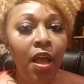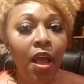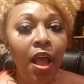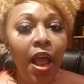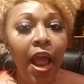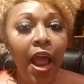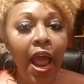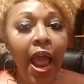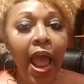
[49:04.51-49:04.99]

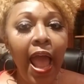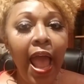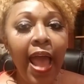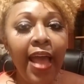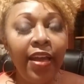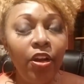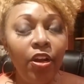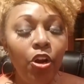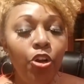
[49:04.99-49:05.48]
because that's
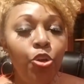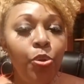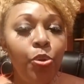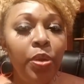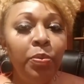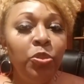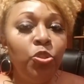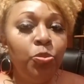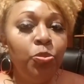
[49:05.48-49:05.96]
another
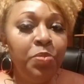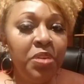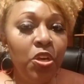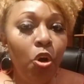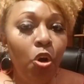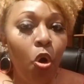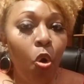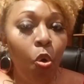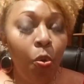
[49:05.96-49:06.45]
programming that's
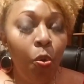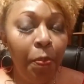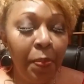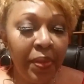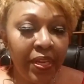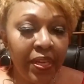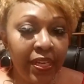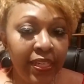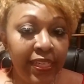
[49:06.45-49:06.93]
tied
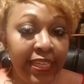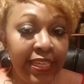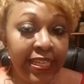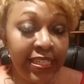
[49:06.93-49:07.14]
to